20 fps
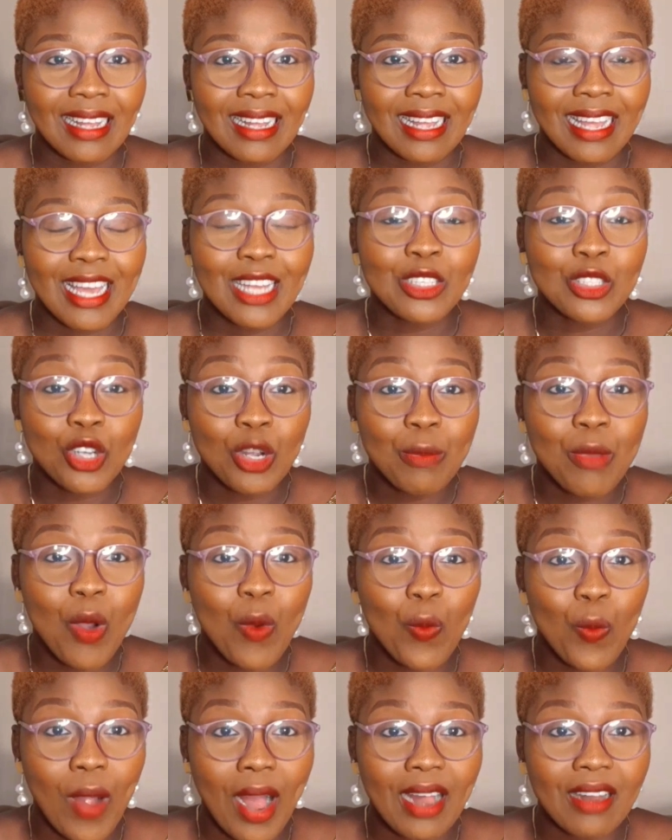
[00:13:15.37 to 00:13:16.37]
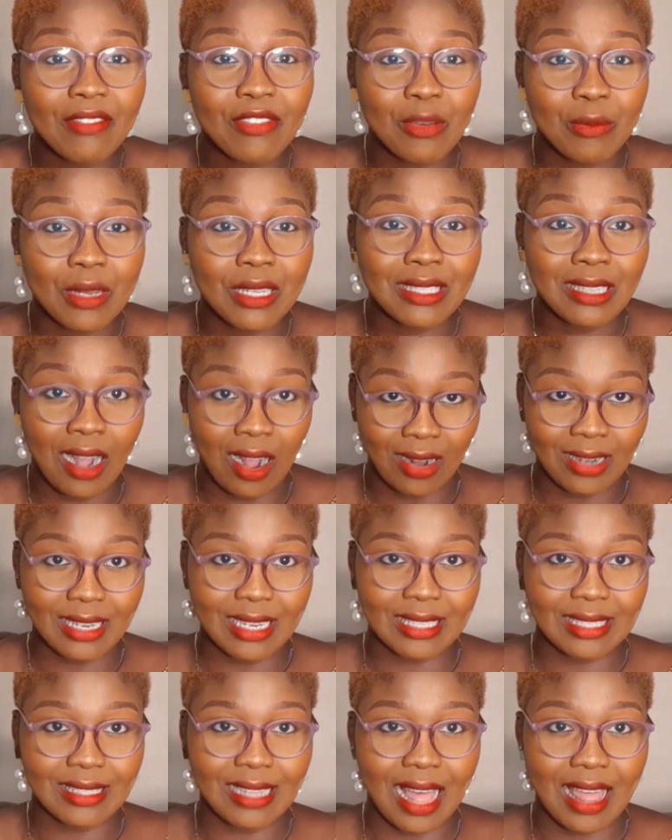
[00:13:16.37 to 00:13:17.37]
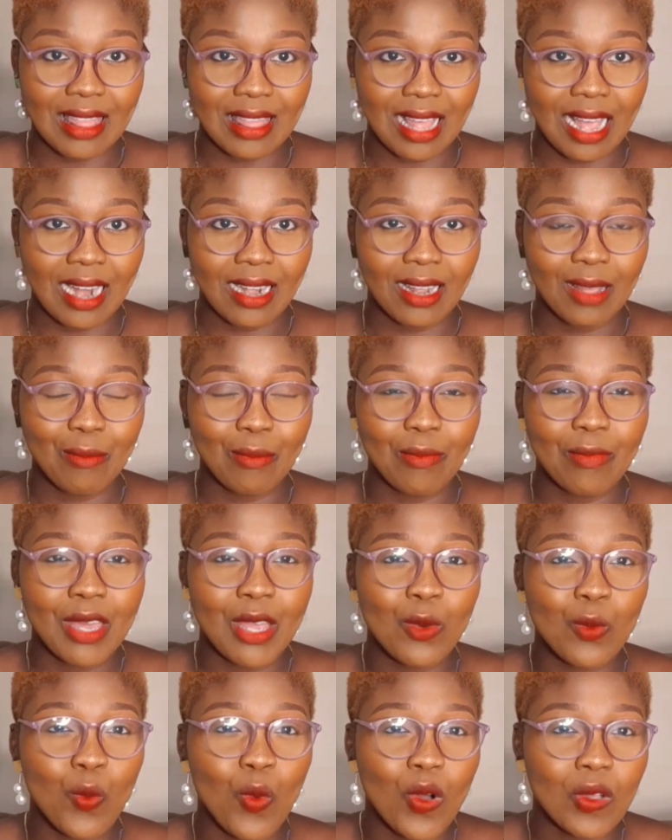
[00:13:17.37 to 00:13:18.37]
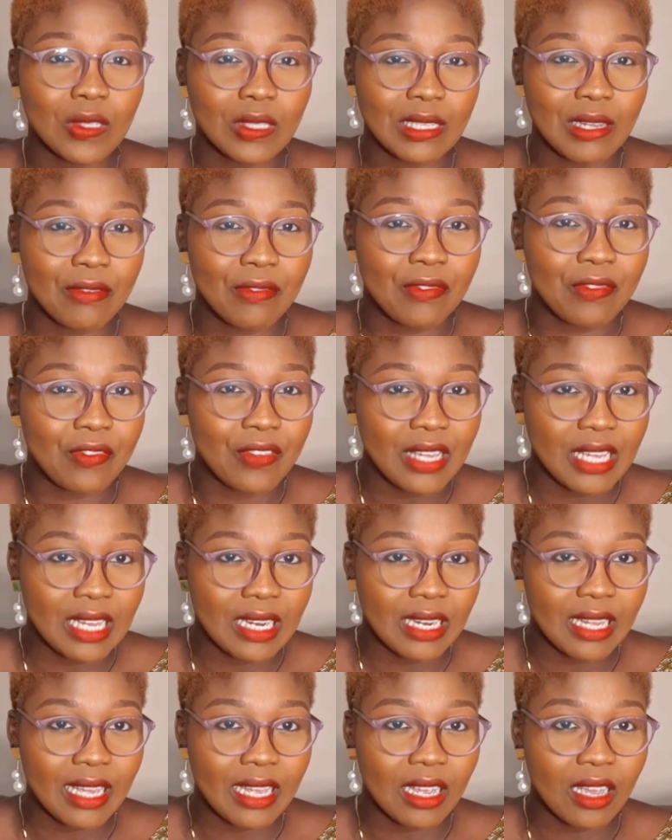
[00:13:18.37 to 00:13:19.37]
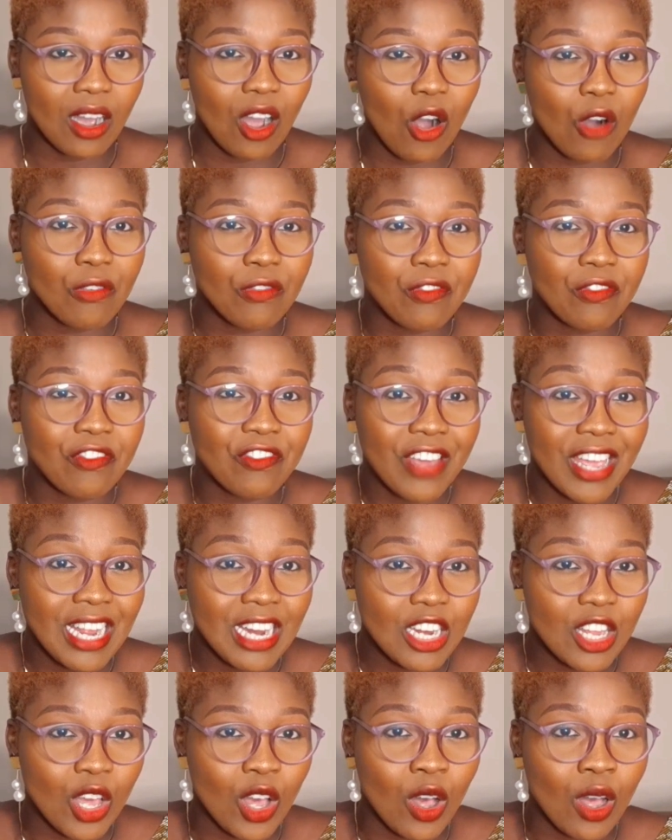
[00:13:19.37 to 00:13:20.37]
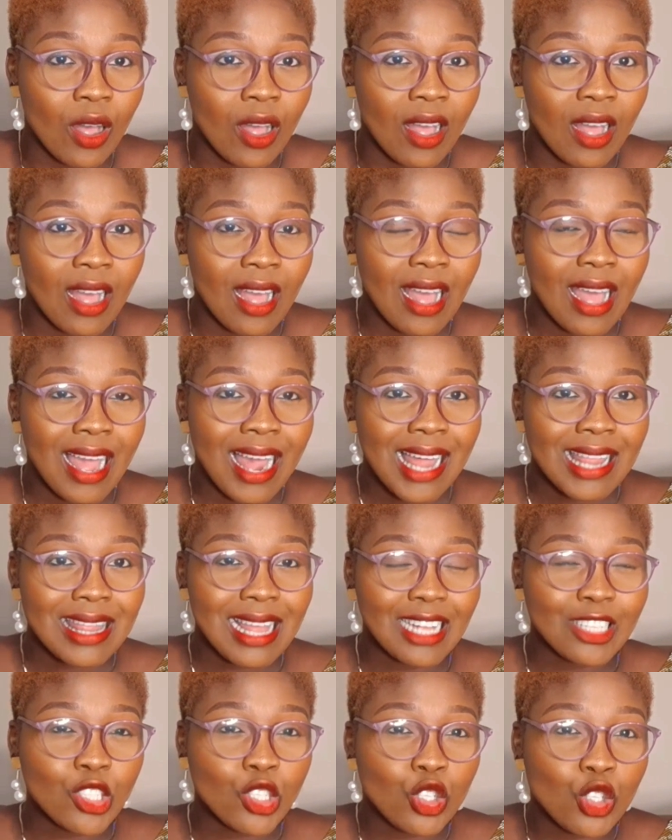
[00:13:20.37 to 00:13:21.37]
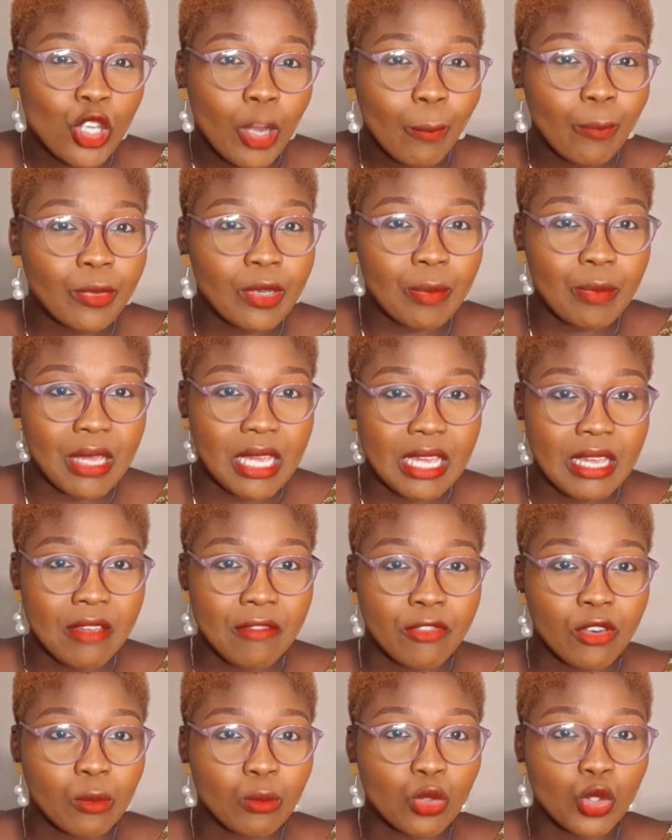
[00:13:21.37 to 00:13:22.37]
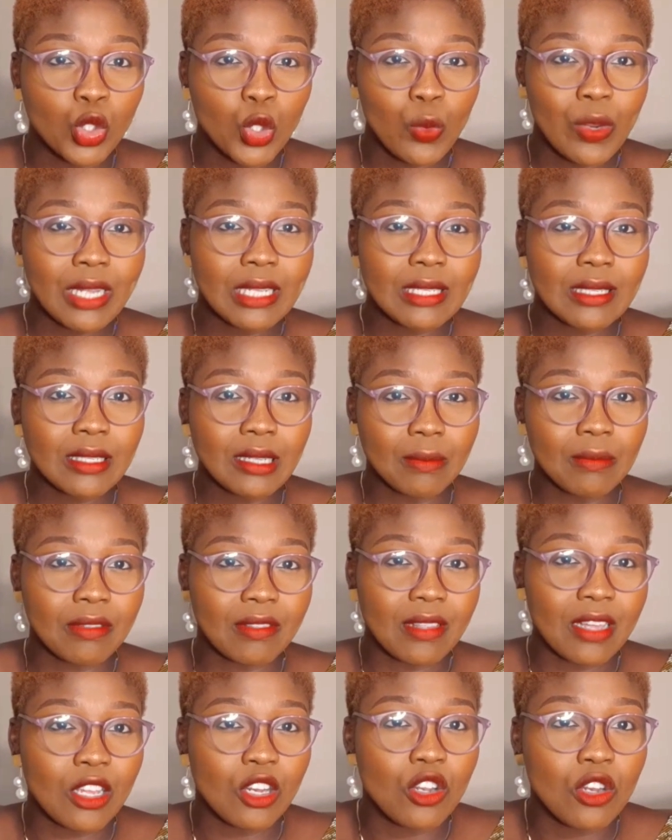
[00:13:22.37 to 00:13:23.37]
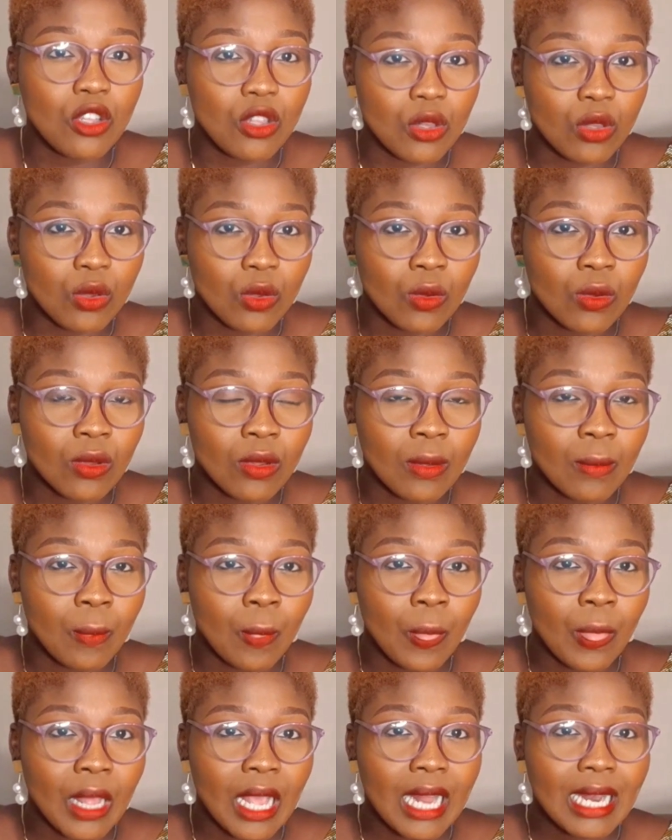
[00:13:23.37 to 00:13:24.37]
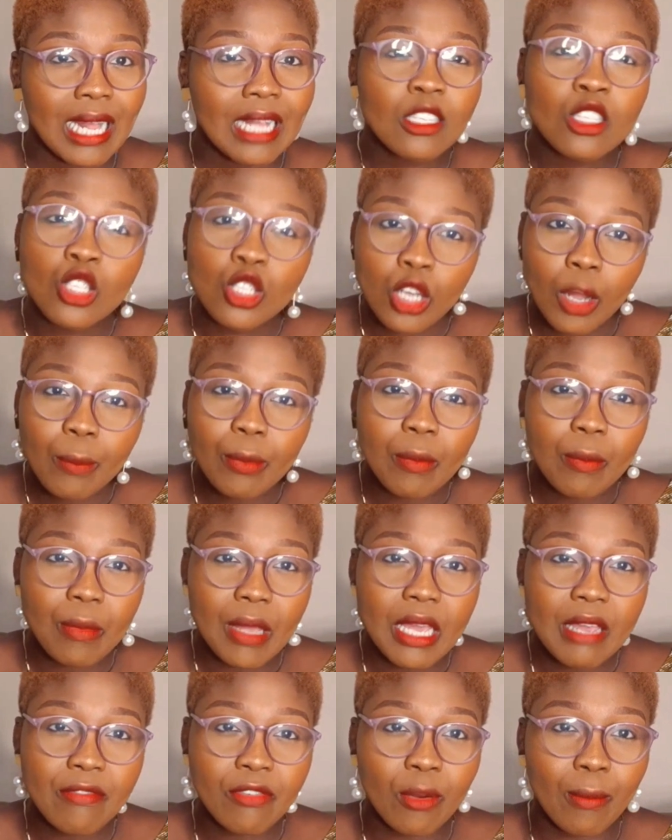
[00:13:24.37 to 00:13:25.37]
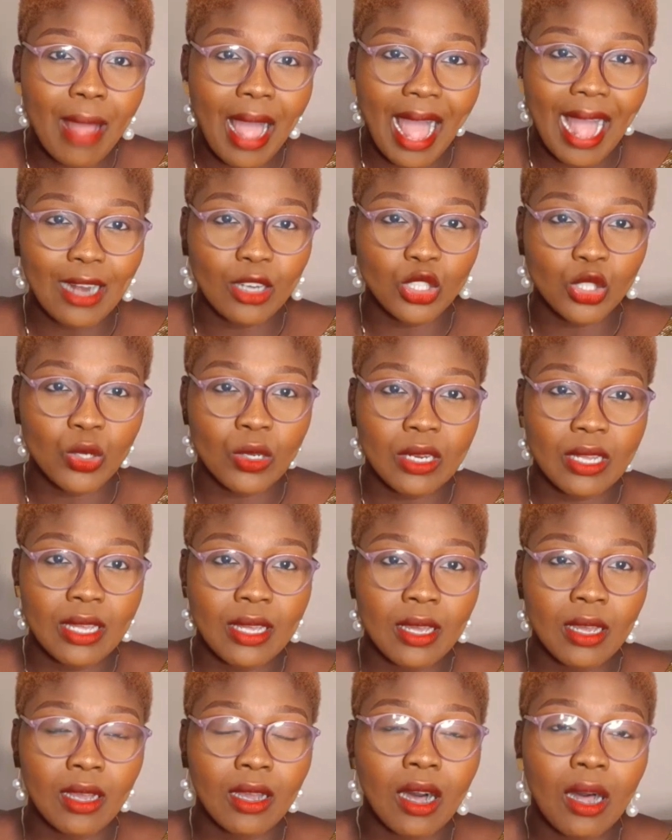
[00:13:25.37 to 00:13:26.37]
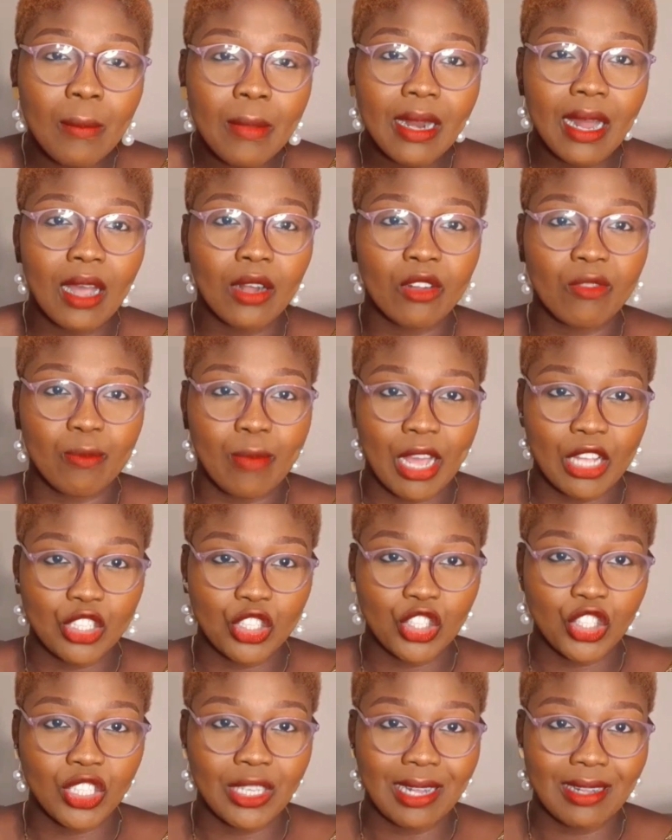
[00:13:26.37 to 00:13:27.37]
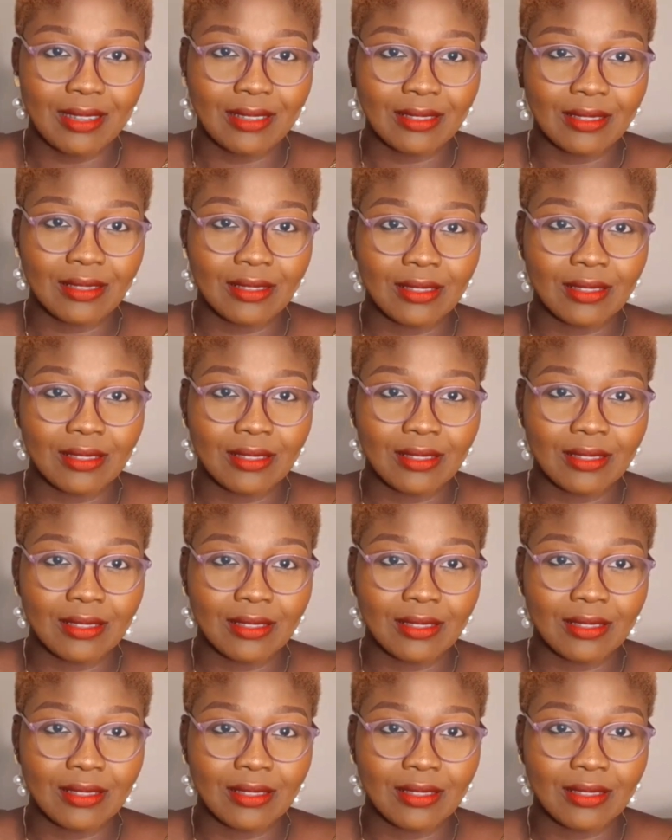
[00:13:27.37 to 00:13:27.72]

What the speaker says: It took me a while for me to understand that it was the feeling of failure that stopped me from doing something new, that stopped me from actually coming out of my shell.